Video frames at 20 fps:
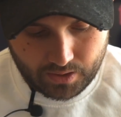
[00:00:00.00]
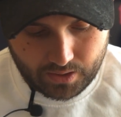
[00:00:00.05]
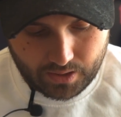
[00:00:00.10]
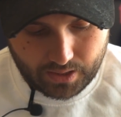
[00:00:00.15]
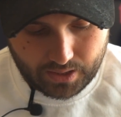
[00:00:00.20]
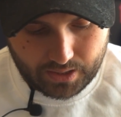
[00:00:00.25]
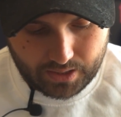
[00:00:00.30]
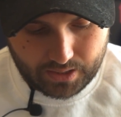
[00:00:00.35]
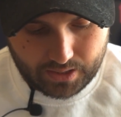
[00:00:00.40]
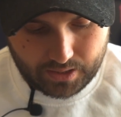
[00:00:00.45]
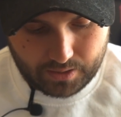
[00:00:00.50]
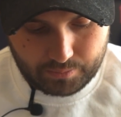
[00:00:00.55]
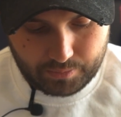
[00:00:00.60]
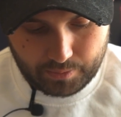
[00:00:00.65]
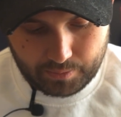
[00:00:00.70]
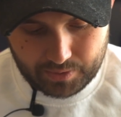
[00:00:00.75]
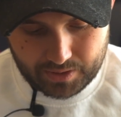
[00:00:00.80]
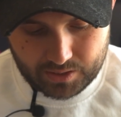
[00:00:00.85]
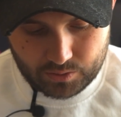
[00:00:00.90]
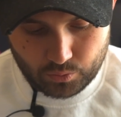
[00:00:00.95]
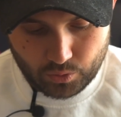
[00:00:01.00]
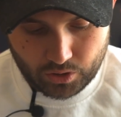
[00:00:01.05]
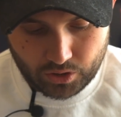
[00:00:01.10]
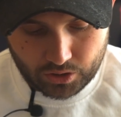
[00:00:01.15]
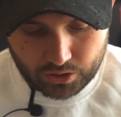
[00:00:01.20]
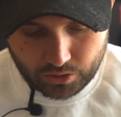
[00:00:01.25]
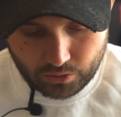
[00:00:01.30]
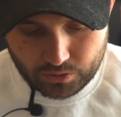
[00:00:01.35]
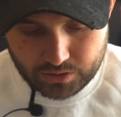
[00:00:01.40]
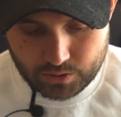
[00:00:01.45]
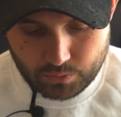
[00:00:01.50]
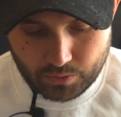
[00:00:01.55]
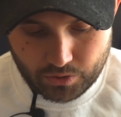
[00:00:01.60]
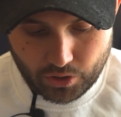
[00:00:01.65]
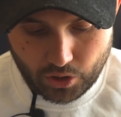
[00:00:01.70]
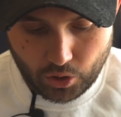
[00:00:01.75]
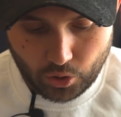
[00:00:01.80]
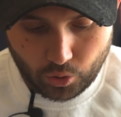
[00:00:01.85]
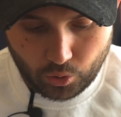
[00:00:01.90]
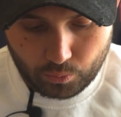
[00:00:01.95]
Premier League is working closely with
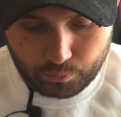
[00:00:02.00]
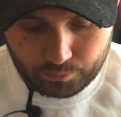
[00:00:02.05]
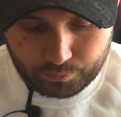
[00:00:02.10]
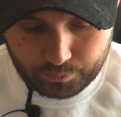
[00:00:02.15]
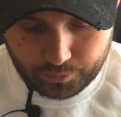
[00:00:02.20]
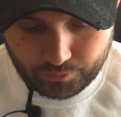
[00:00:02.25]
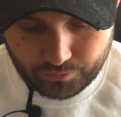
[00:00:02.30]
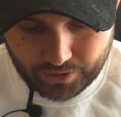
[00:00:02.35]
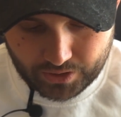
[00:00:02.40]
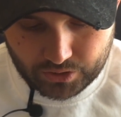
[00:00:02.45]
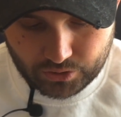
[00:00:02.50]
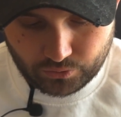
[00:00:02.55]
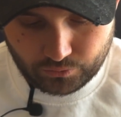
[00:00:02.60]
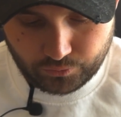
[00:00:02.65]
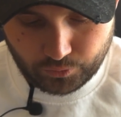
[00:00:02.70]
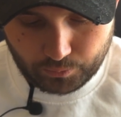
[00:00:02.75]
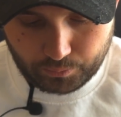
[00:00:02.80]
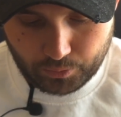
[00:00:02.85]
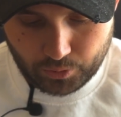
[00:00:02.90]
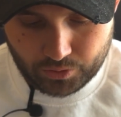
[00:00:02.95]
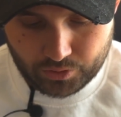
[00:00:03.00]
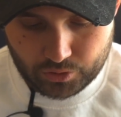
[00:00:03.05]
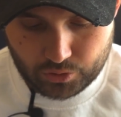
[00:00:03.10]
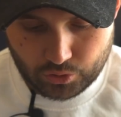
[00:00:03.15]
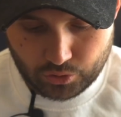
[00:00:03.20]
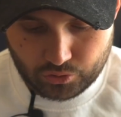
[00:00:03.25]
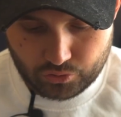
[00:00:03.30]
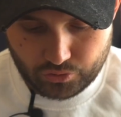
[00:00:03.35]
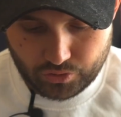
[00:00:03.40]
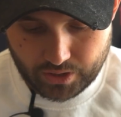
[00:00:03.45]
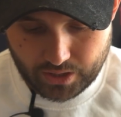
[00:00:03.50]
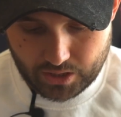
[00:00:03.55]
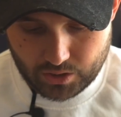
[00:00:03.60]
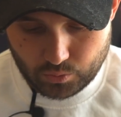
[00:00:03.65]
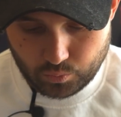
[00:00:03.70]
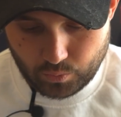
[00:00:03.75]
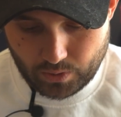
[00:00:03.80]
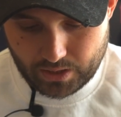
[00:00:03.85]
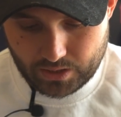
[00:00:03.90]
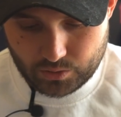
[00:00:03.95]
the whole professional football in this country,
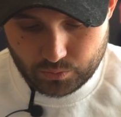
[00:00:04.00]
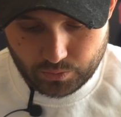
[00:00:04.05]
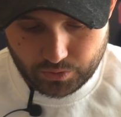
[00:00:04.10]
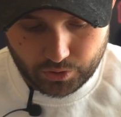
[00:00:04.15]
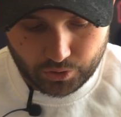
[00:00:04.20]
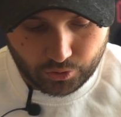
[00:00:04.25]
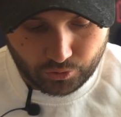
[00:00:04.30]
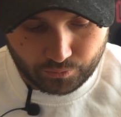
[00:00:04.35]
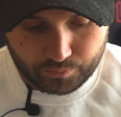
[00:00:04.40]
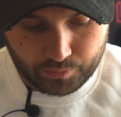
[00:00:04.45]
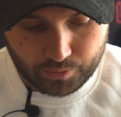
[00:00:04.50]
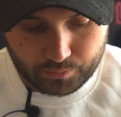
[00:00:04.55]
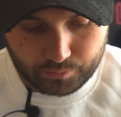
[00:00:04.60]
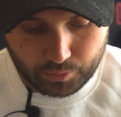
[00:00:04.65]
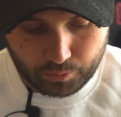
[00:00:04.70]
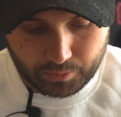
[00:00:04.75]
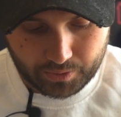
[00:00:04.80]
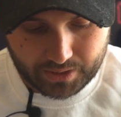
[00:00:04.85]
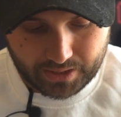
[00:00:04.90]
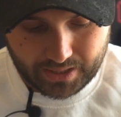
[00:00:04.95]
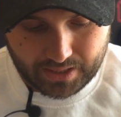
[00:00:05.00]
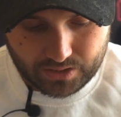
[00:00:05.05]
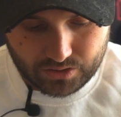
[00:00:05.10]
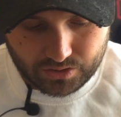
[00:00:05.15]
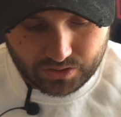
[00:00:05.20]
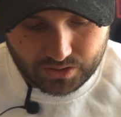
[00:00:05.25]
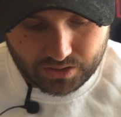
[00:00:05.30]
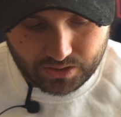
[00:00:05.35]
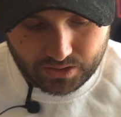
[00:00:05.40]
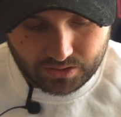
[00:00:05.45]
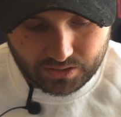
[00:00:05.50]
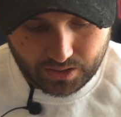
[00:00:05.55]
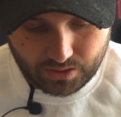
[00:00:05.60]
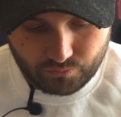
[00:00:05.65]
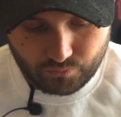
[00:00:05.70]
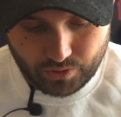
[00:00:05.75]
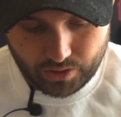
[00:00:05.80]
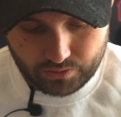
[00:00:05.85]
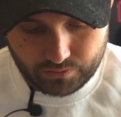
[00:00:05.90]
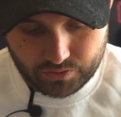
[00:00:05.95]
as well as with the government, public agencies
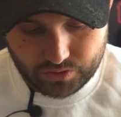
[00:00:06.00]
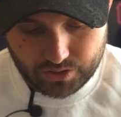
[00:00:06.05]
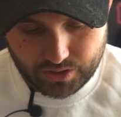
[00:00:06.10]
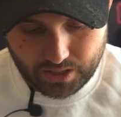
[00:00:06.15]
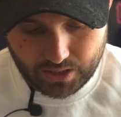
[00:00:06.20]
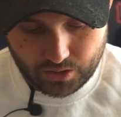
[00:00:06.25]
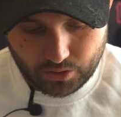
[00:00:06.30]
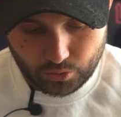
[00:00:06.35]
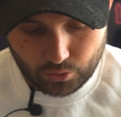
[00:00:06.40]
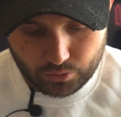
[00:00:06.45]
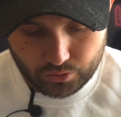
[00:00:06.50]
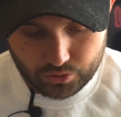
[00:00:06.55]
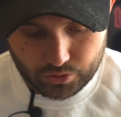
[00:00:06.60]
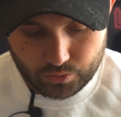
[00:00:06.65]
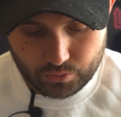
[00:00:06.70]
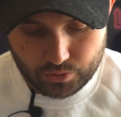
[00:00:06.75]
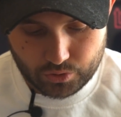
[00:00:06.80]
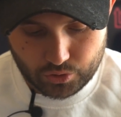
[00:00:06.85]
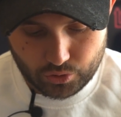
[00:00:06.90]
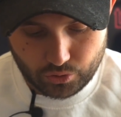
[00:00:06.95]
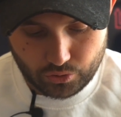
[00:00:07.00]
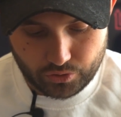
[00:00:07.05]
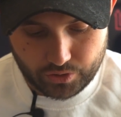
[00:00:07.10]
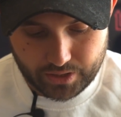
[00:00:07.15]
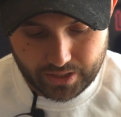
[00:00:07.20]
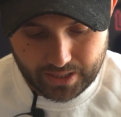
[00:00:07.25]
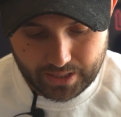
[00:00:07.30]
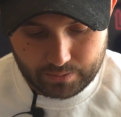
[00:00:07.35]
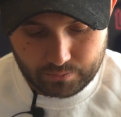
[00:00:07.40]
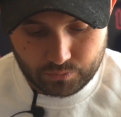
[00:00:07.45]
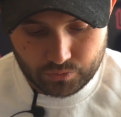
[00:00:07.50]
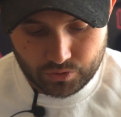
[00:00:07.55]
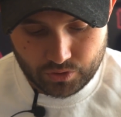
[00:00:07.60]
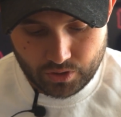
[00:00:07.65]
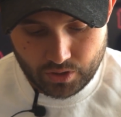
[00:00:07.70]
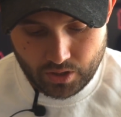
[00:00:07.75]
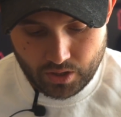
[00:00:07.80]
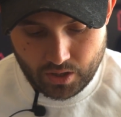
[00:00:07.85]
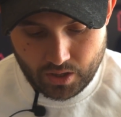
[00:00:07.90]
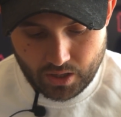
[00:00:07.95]
and relevant stakeholders to ensure the games
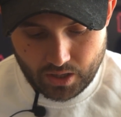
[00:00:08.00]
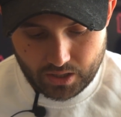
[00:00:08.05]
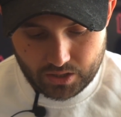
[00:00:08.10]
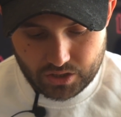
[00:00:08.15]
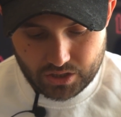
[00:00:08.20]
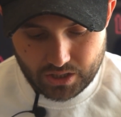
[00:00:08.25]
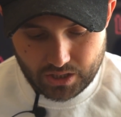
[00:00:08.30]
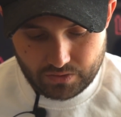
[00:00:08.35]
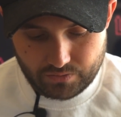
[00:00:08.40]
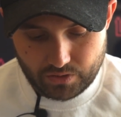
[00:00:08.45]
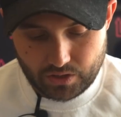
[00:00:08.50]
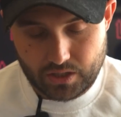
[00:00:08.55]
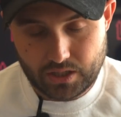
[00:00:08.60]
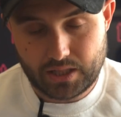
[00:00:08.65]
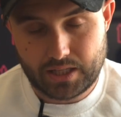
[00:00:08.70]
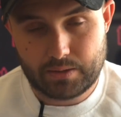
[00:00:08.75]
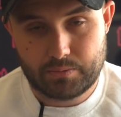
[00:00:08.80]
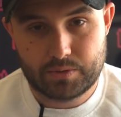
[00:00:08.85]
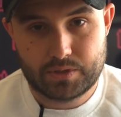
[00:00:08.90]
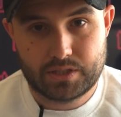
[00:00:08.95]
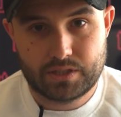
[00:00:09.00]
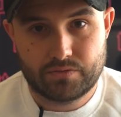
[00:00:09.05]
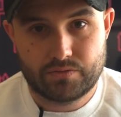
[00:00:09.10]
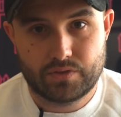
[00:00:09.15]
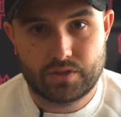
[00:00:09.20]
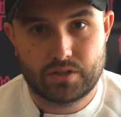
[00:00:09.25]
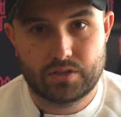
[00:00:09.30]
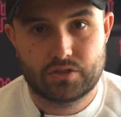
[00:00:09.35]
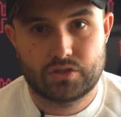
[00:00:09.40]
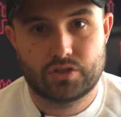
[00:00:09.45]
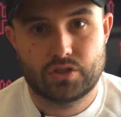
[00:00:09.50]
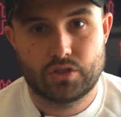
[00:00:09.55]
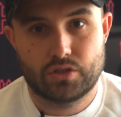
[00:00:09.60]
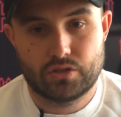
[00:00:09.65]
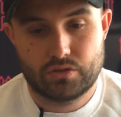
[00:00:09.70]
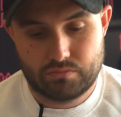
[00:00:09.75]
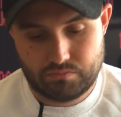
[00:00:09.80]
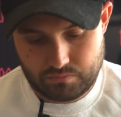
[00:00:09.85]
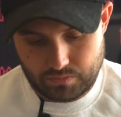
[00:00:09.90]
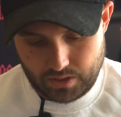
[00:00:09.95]
achieve a collaborative
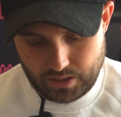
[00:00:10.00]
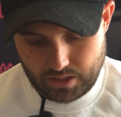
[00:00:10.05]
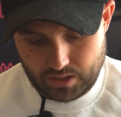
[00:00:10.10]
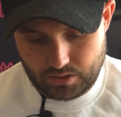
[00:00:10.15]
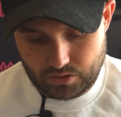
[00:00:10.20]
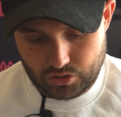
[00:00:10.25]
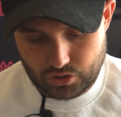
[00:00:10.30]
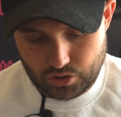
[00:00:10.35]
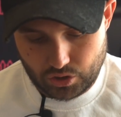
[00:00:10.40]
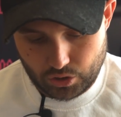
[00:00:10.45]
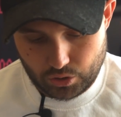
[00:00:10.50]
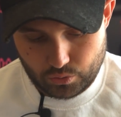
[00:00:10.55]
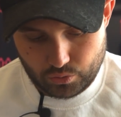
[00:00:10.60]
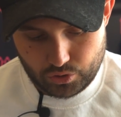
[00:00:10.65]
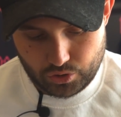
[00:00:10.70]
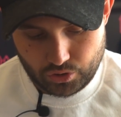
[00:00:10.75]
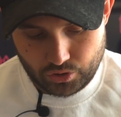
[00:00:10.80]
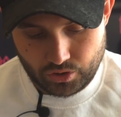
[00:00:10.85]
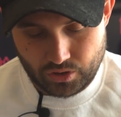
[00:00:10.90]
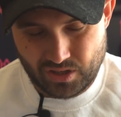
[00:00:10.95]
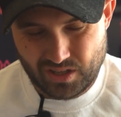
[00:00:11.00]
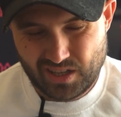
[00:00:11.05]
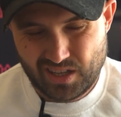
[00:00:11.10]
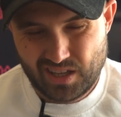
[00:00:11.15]
solution.